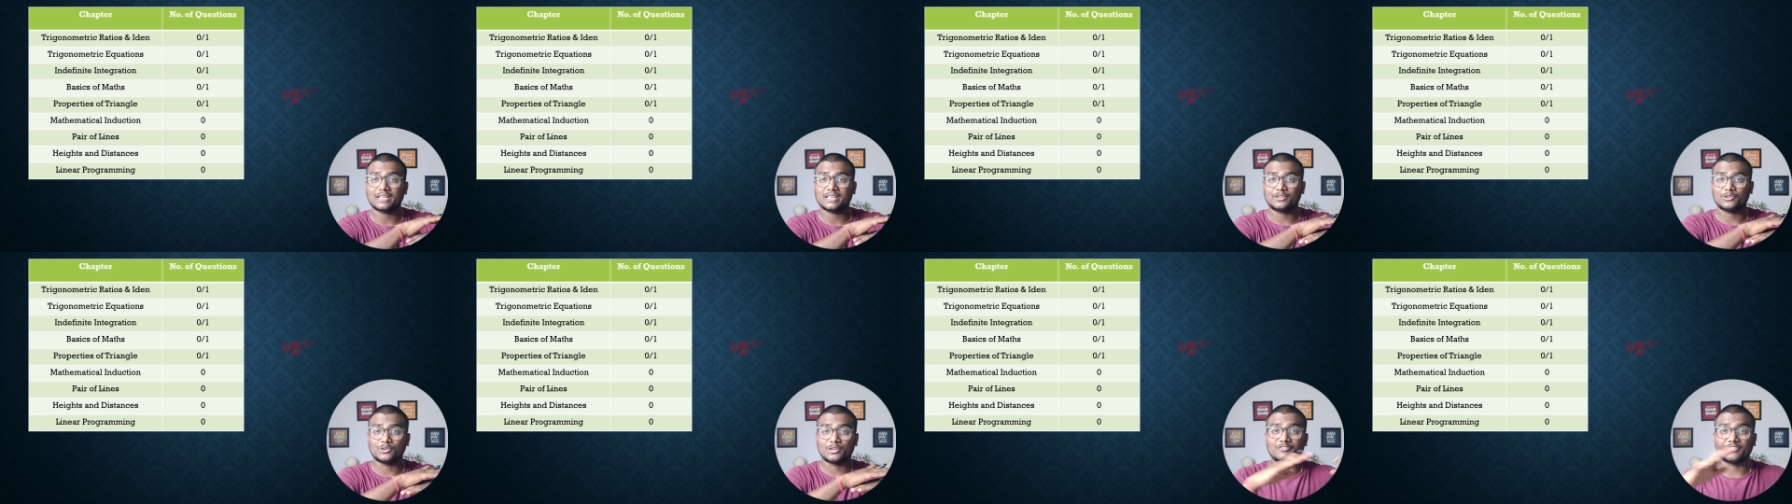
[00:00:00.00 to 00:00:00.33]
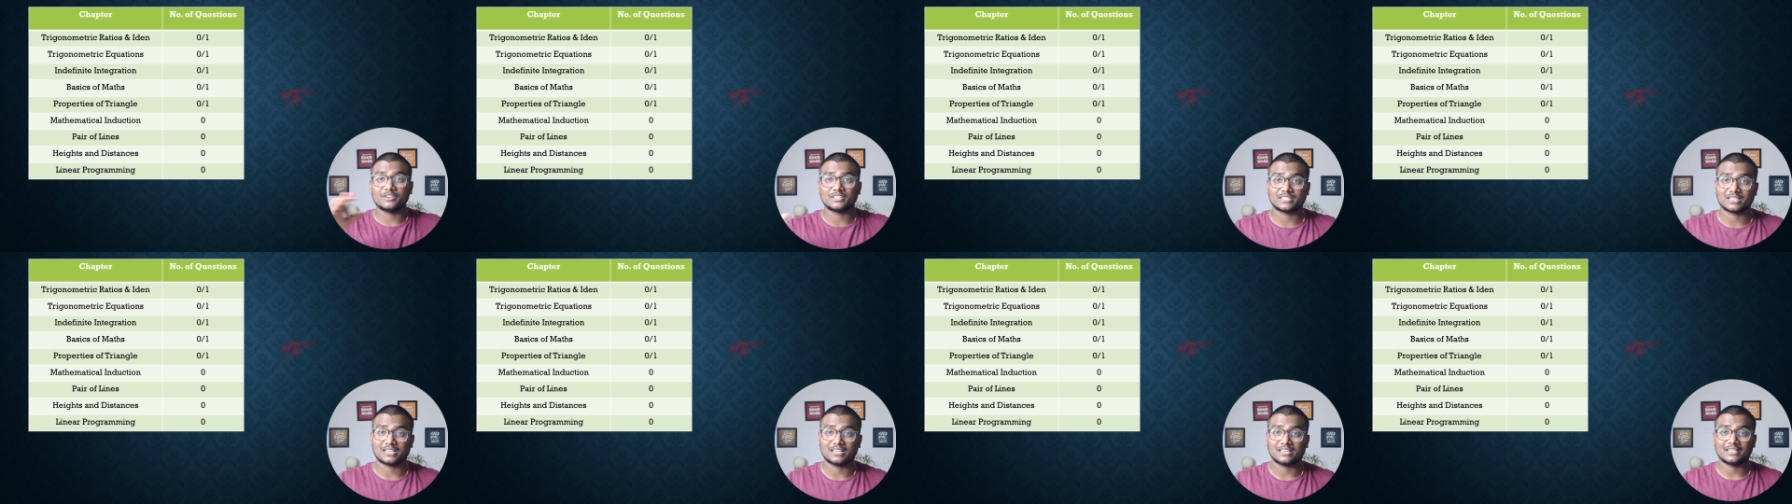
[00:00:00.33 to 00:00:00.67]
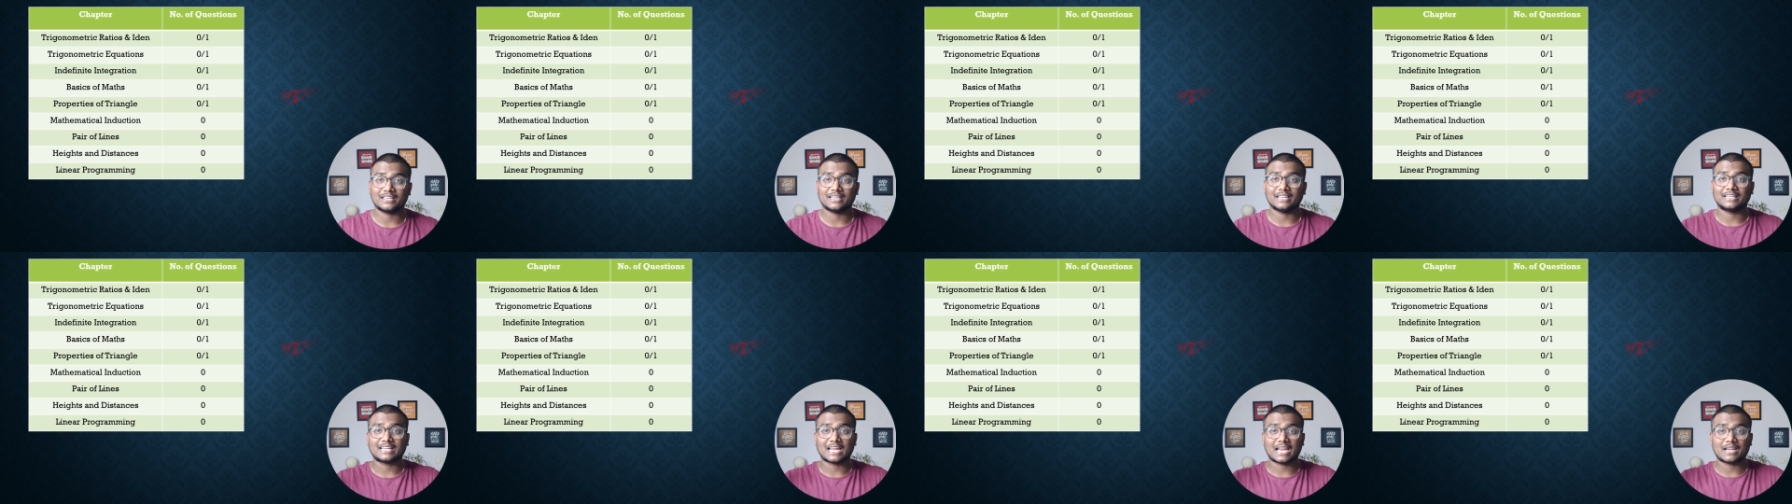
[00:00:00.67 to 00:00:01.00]
universal,
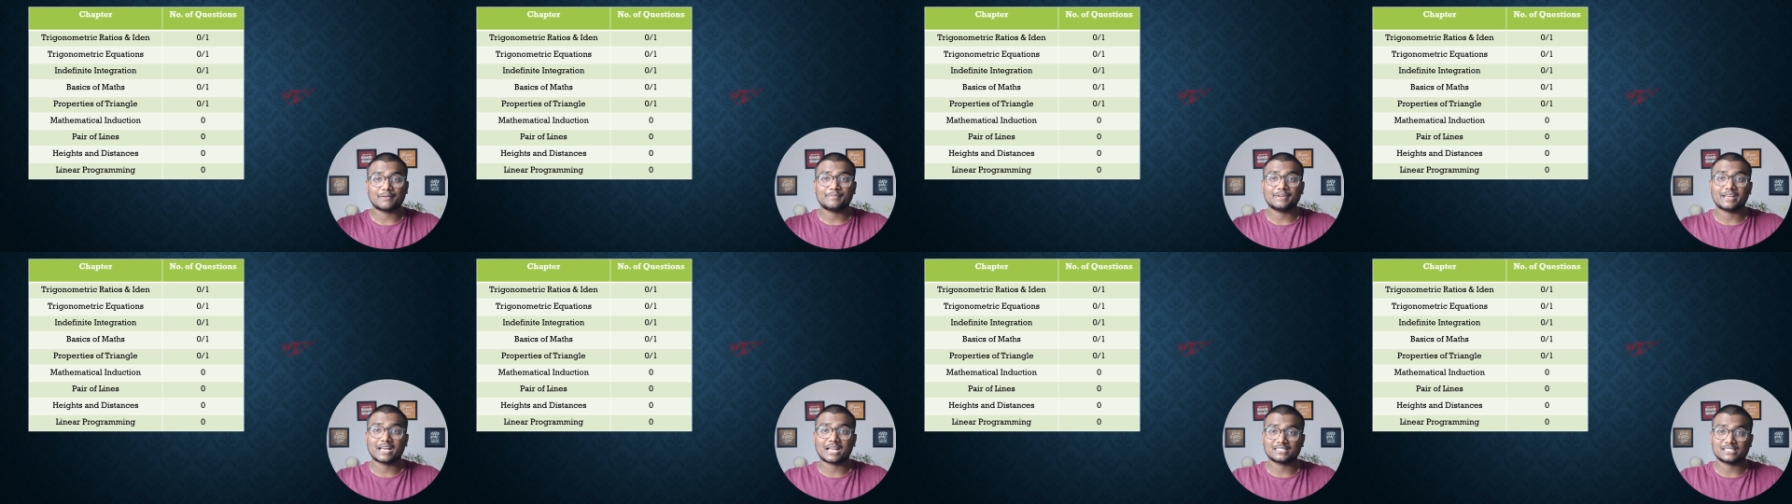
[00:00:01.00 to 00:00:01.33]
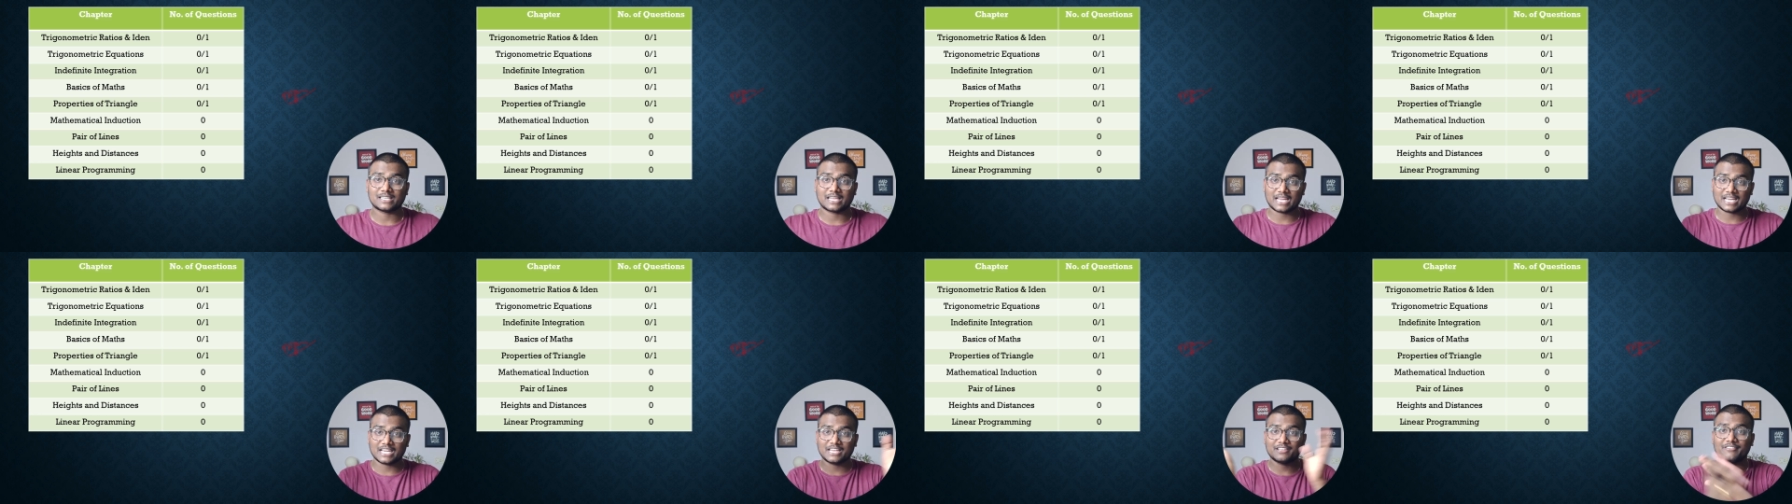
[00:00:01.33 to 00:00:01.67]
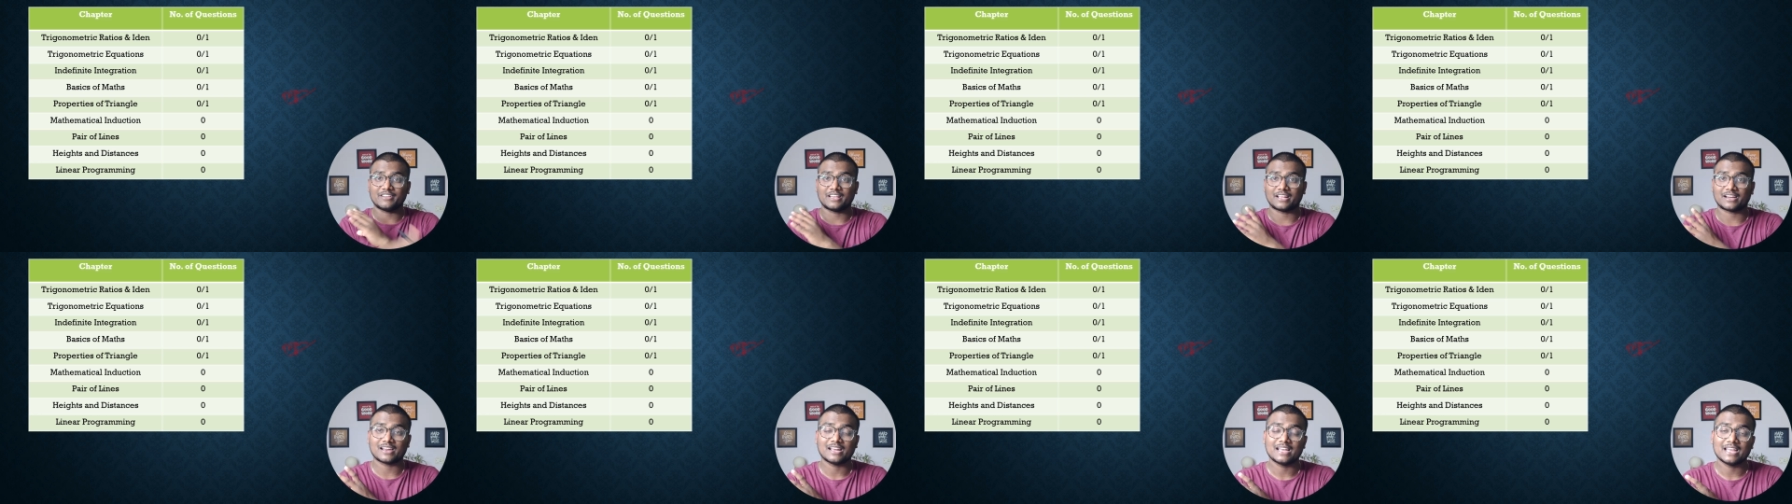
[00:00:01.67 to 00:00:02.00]
it can be asked
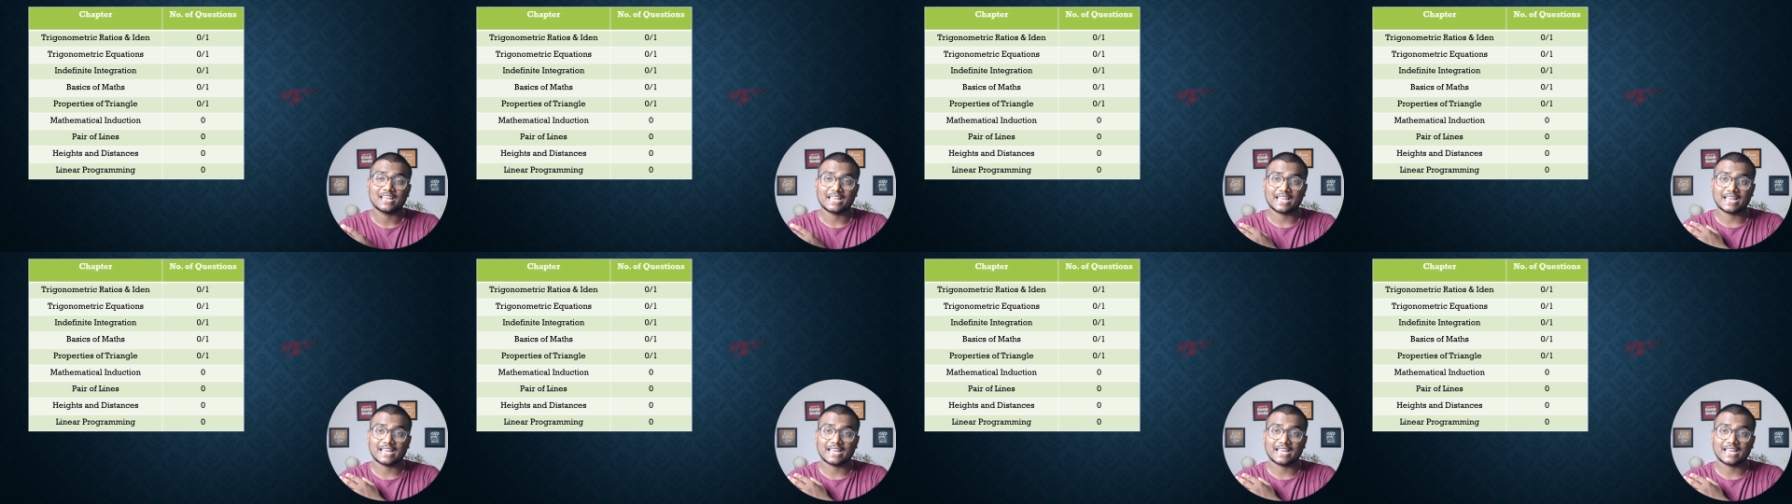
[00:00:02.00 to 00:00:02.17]
anywhere,